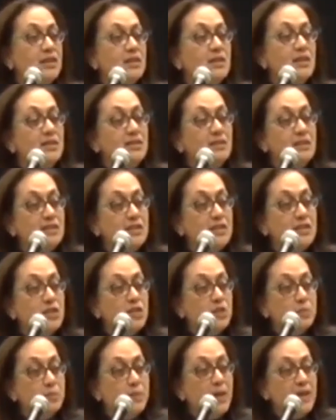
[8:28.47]
that
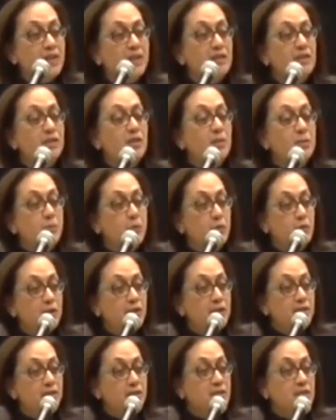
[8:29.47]
despite the
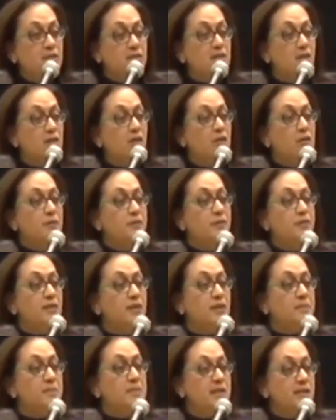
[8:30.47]
bullets of
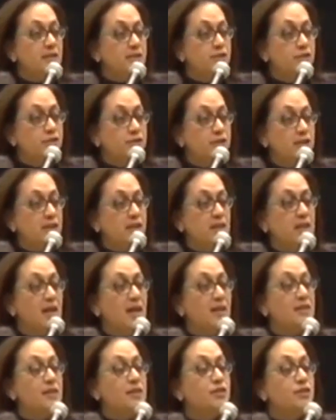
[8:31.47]
the military
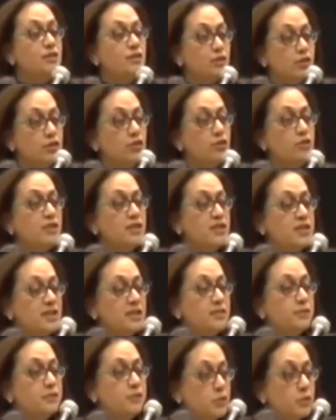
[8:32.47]
and the
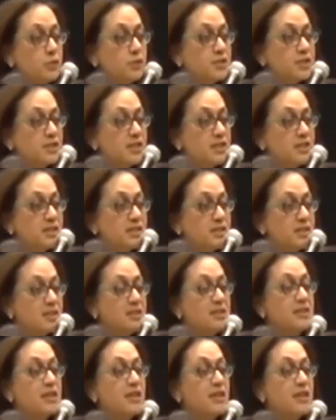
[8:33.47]
security forces,